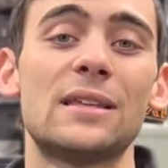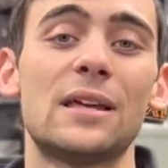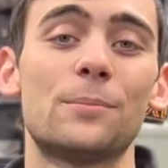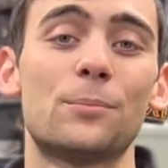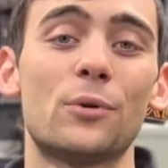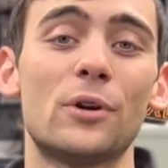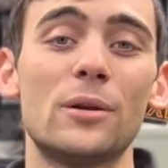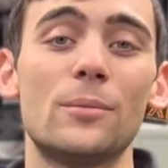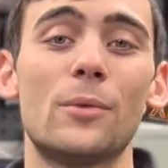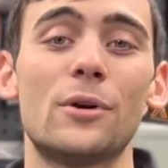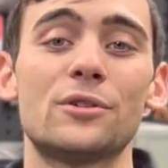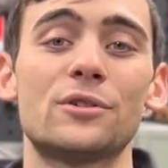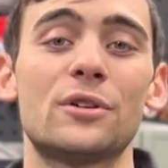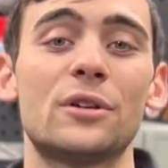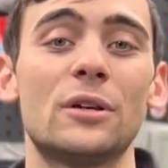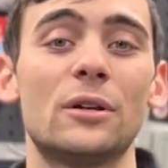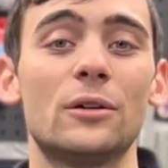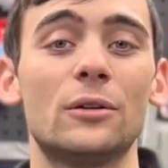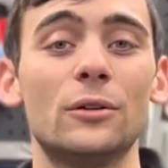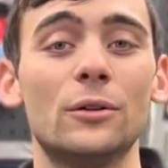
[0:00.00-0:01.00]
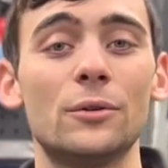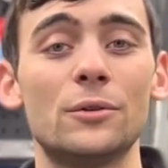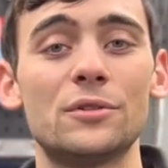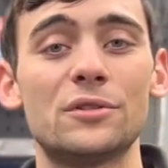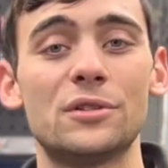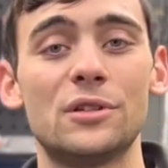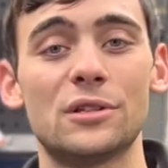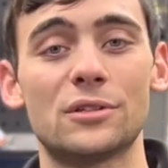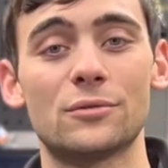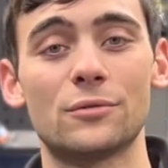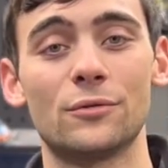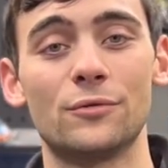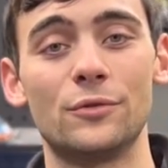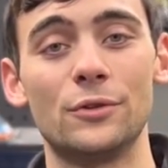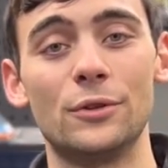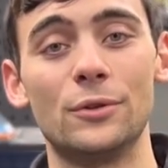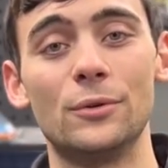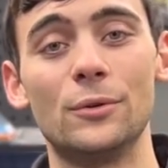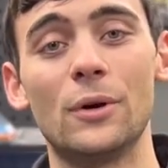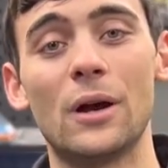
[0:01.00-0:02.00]
that pretty much concludes this
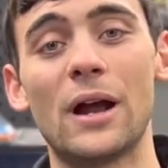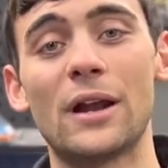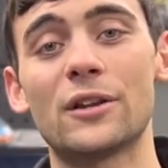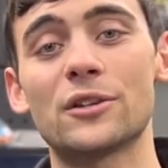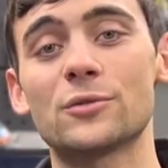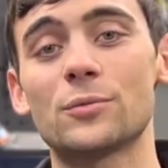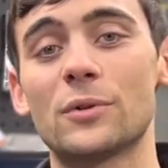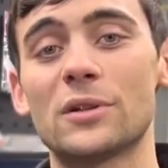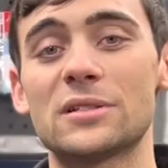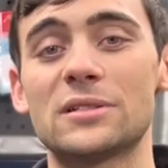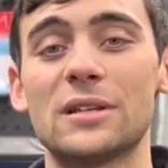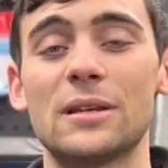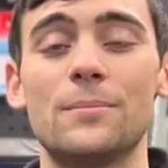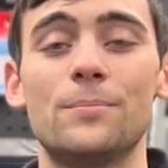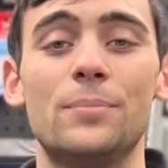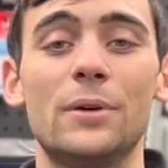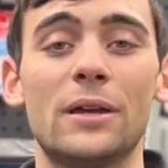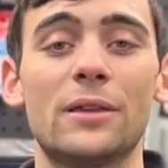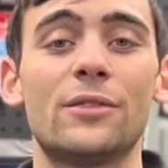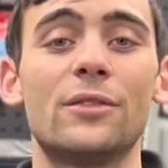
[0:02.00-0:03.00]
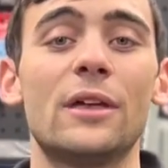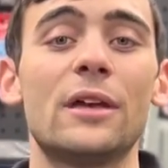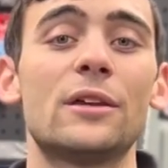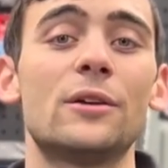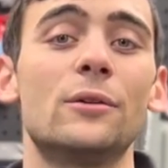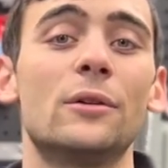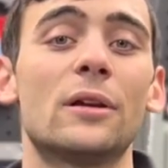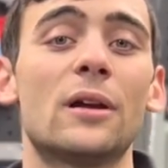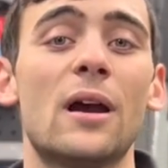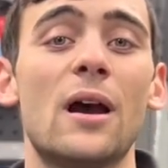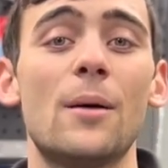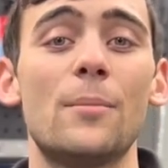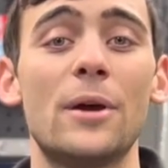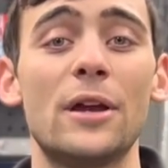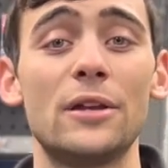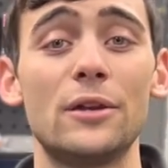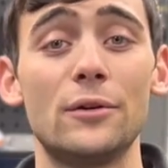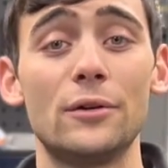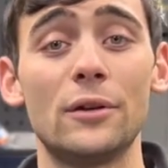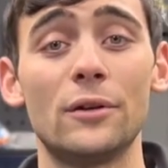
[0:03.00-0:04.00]
review. I just want to say a big thank you to
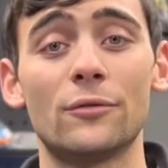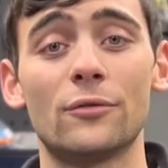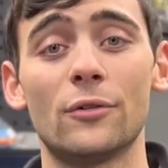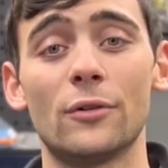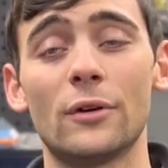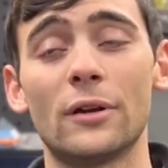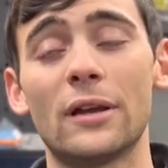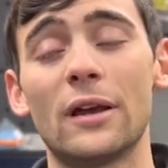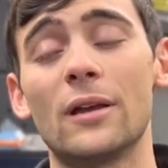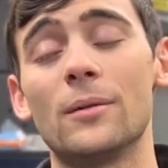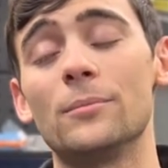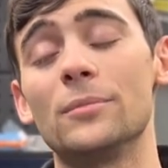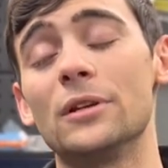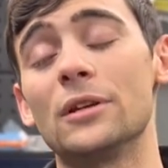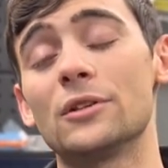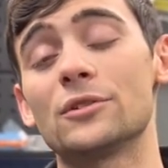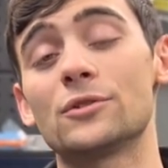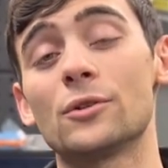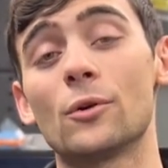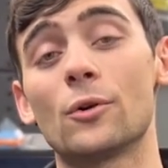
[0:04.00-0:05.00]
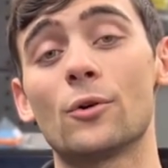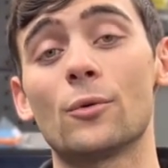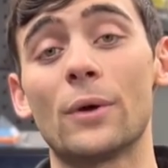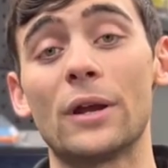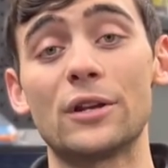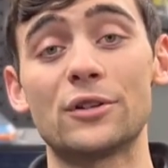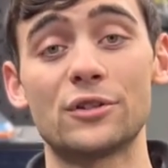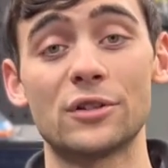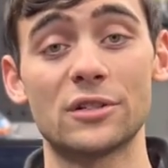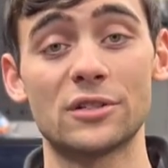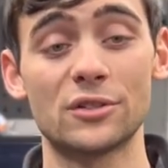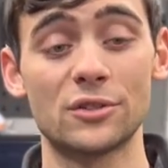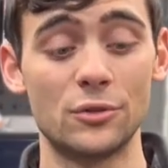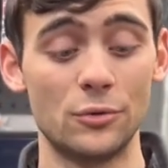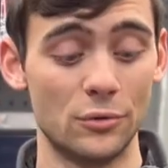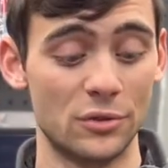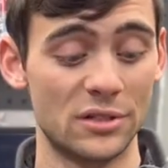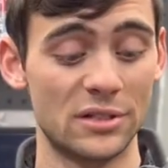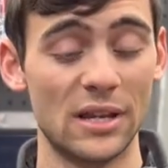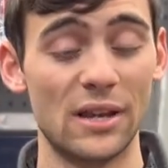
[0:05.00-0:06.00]
Combat Union for, again, being so gracious
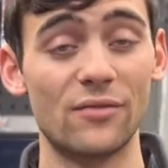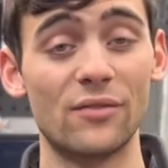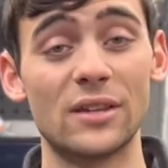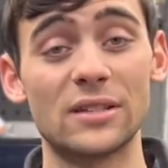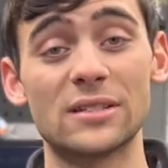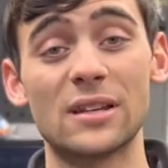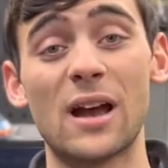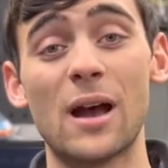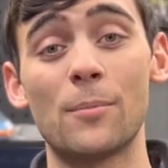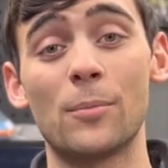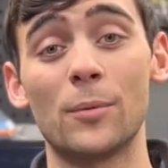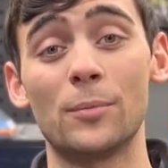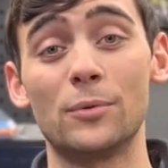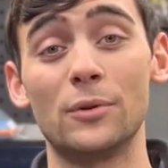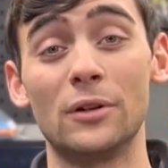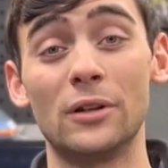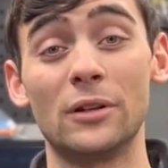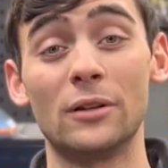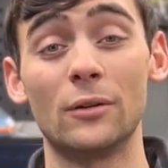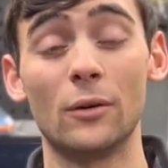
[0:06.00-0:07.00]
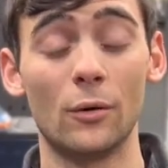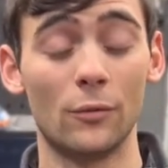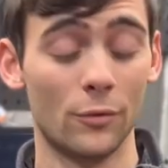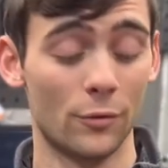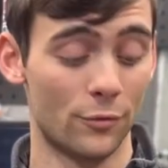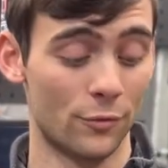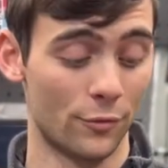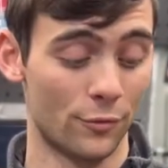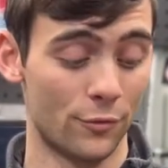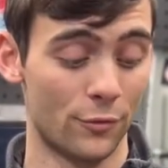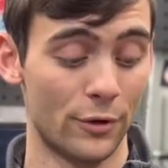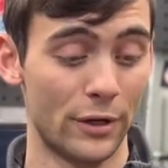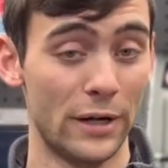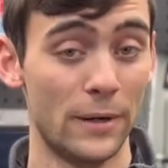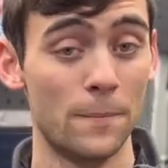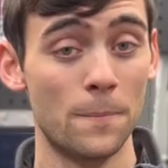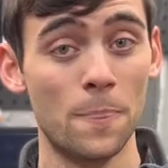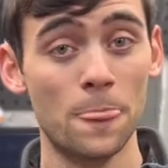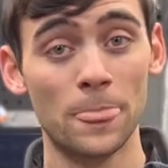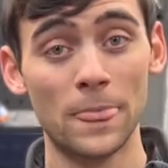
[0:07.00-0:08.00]
to send this hop-up unit over for
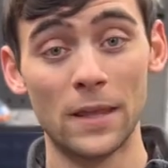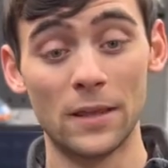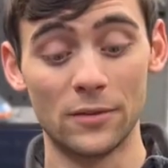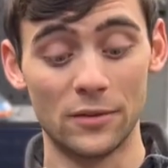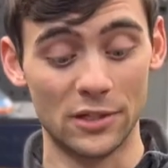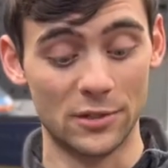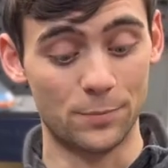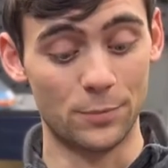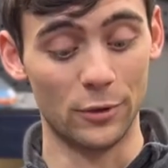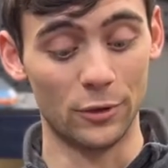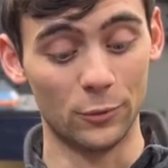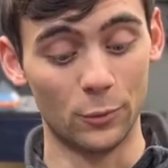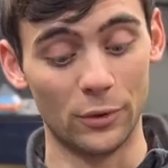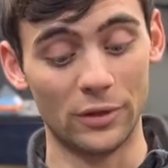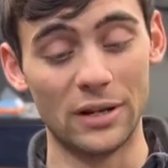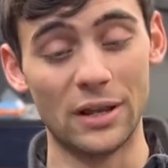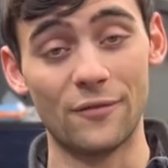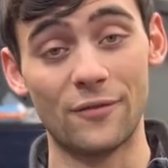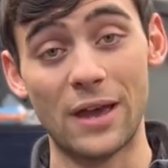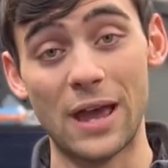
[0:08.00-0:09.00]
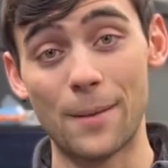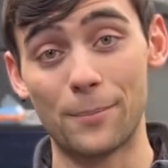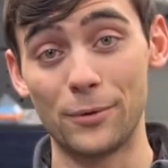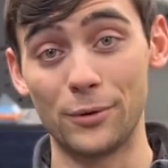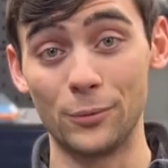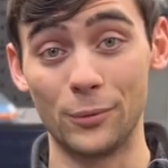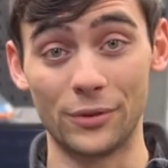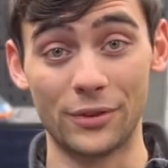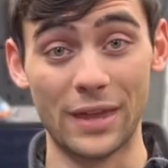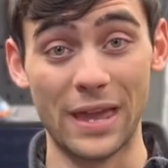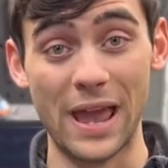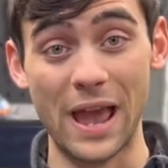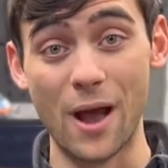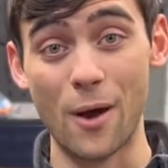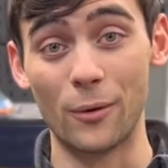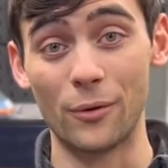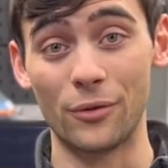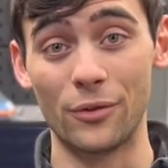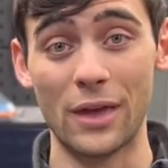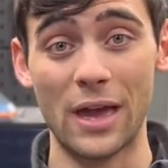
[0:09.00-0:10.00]
free. This build wouldn't have happened
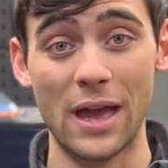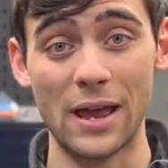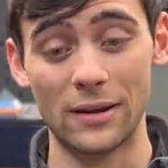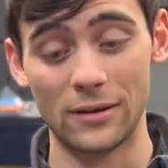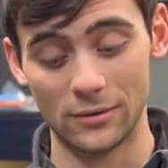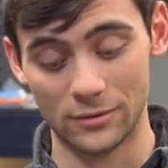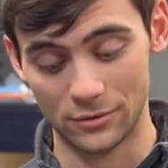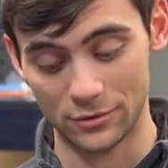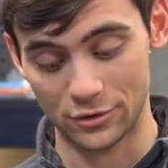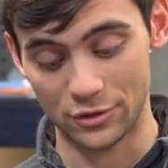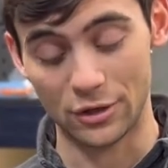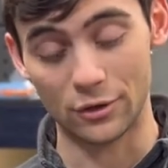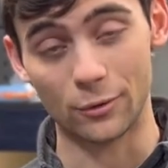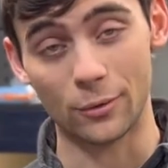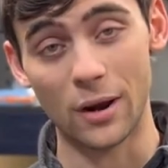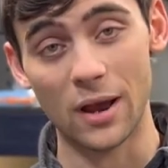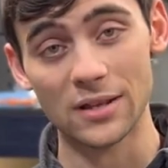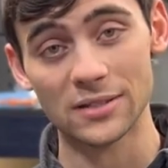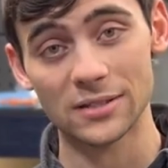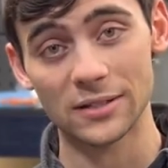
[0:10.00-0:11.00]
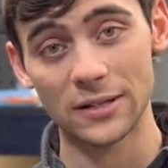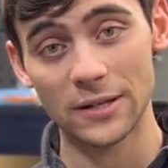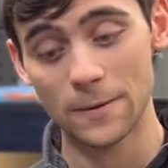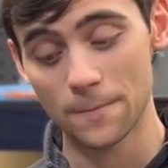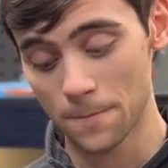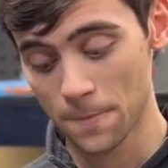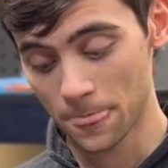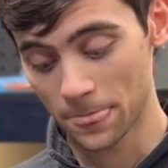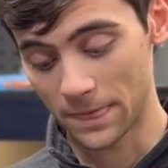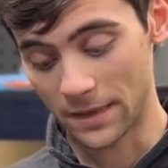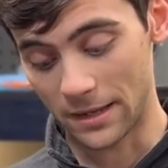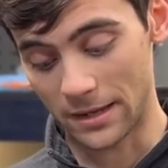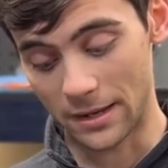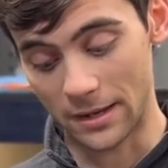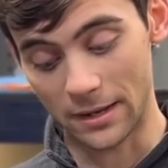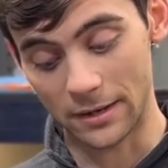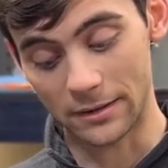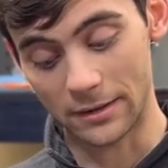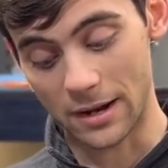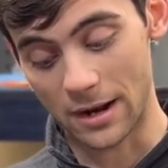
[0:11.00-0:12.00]
without that generosity,
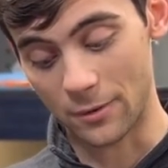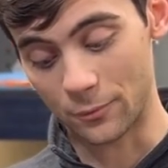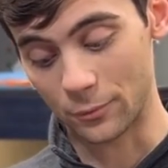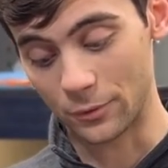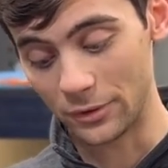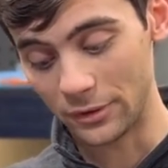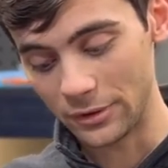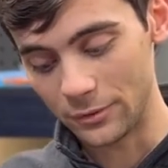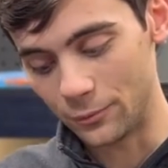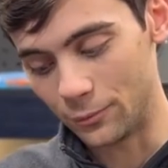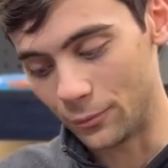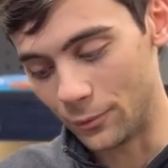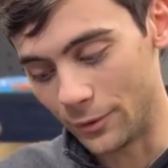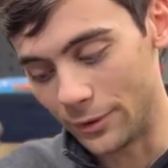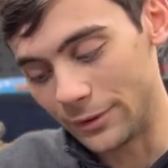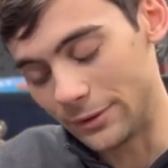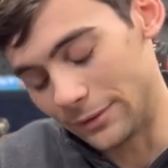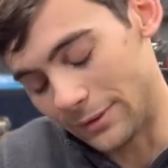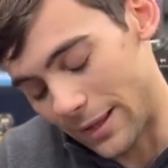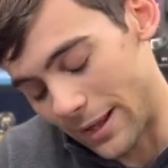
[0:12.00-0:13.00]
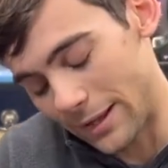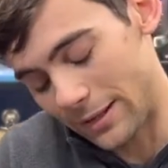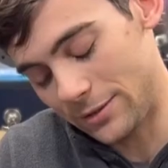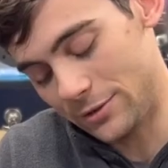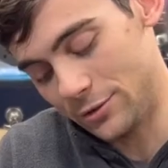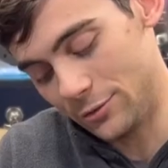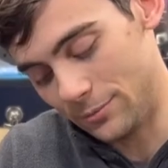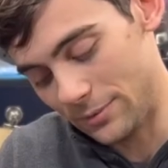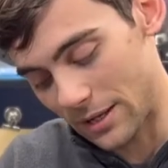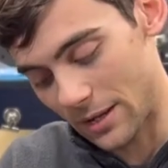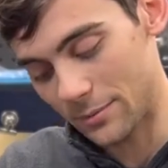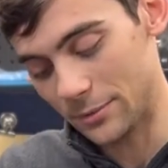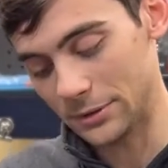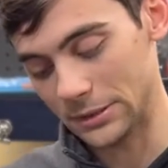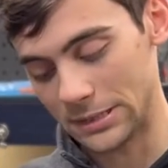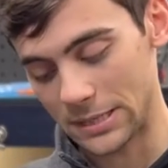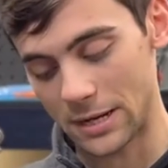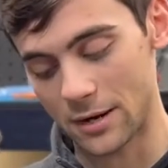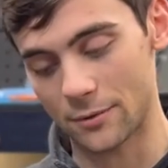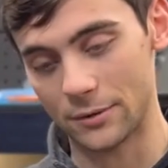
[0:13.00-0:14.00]
and I really would like to be able
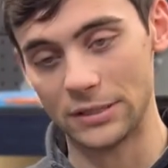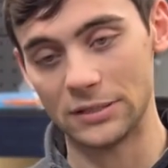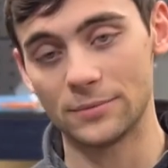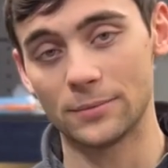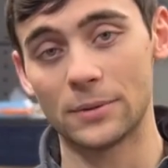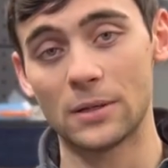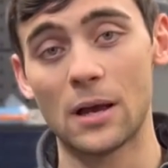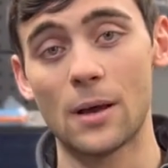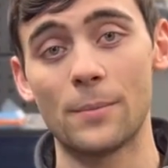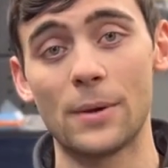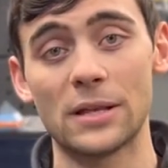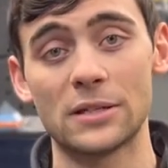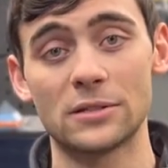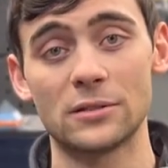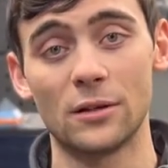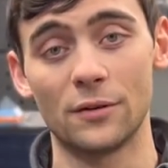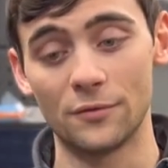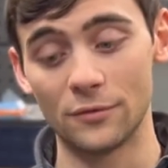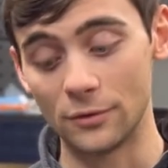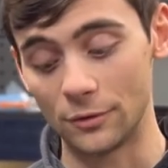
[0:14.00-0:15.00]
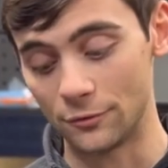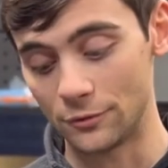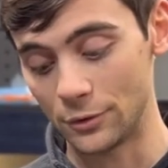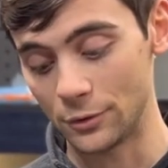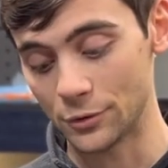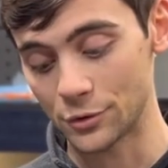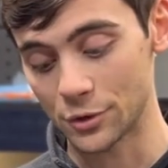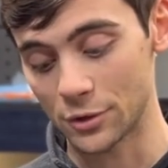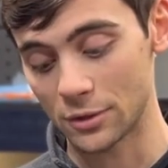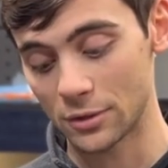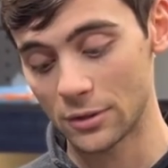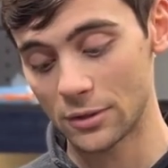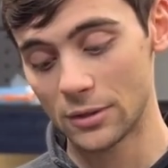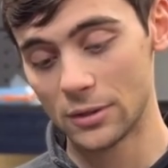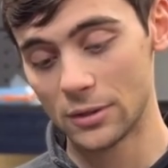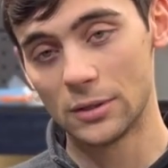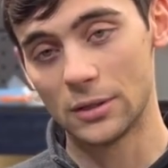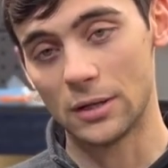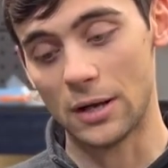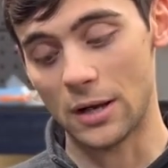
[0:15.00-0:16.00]
to carry some combat stuff in the future.
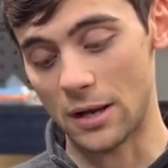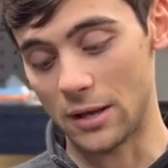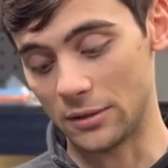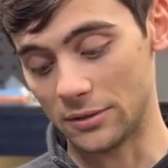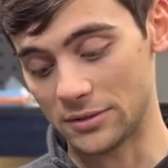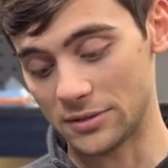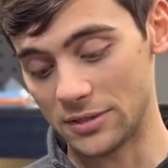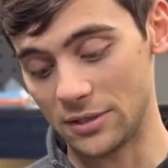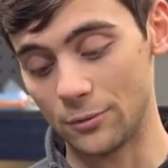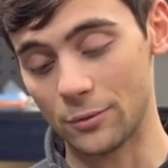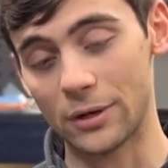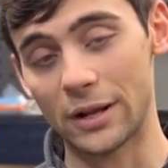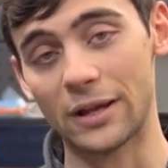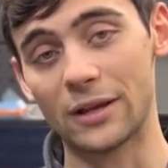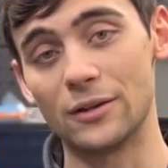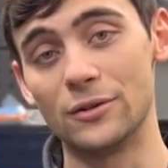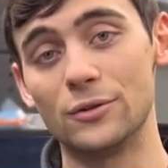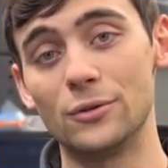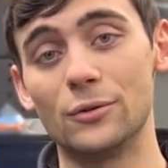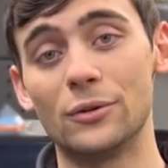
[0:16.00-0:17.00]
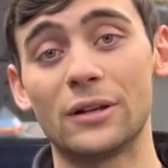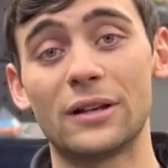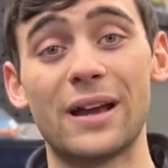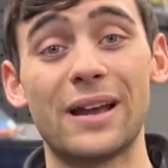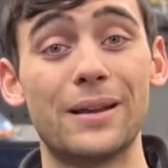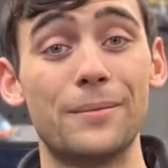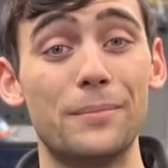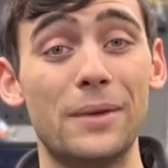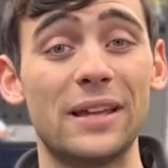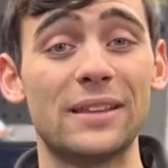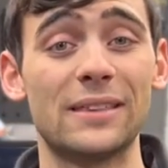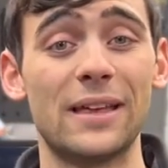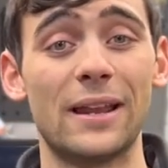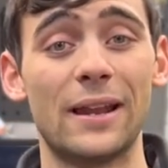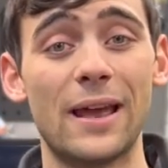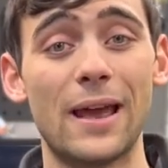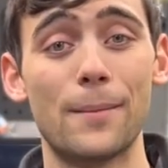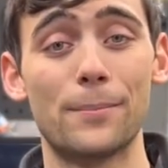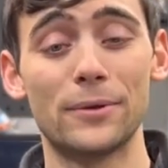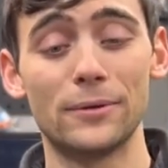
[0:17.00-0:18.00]
I'll see what I can do to kind of make
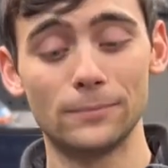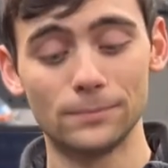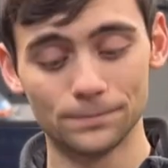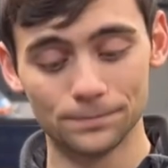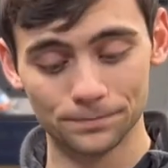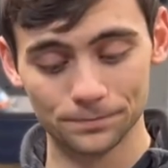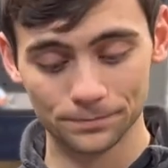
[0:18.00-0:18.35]
that happen.